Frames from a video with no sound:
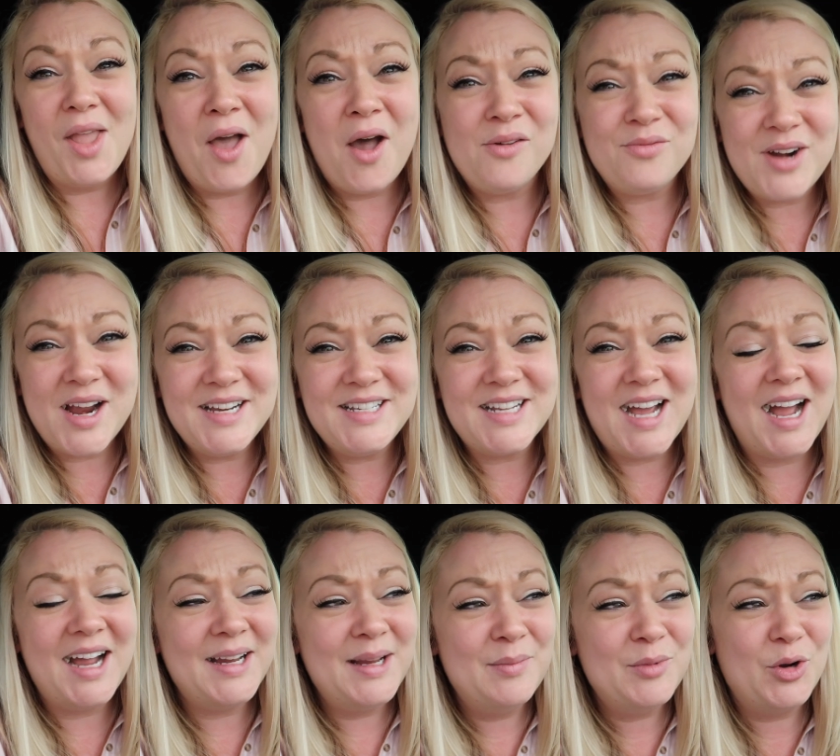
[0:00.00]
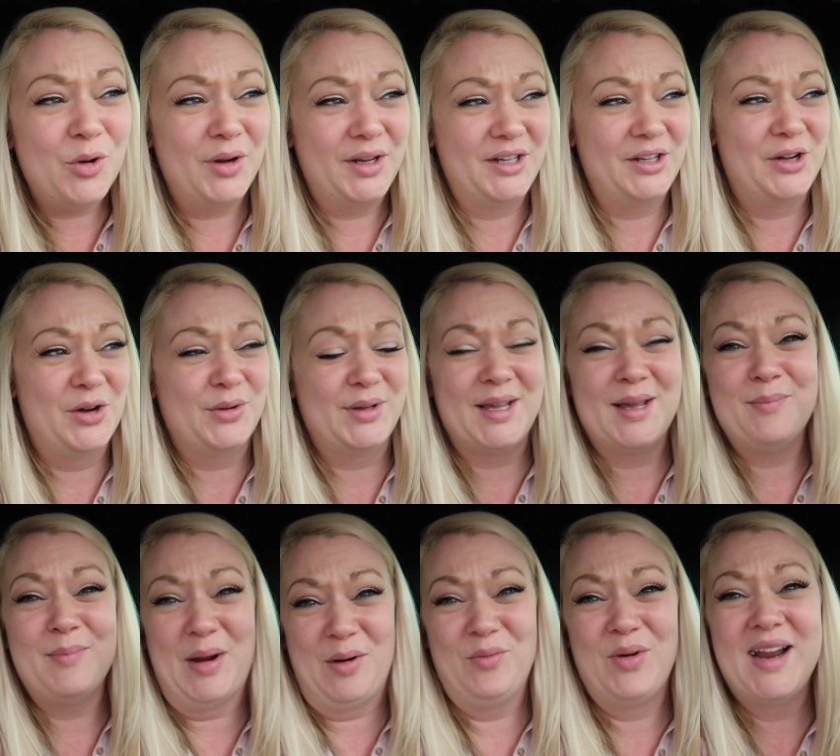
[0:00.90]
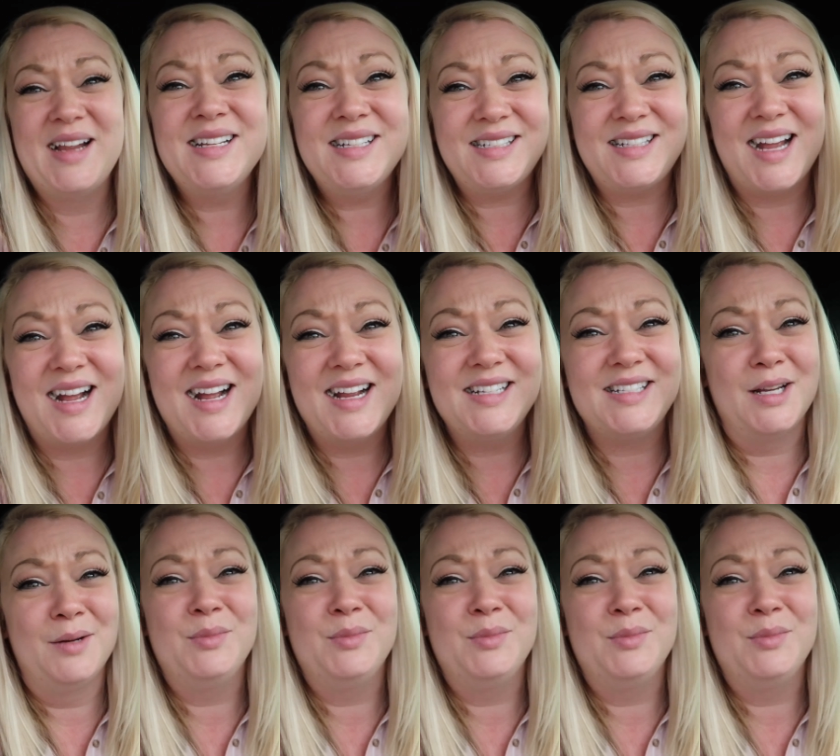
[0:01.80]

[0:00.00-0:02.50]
All right, I am going to go get my ring size.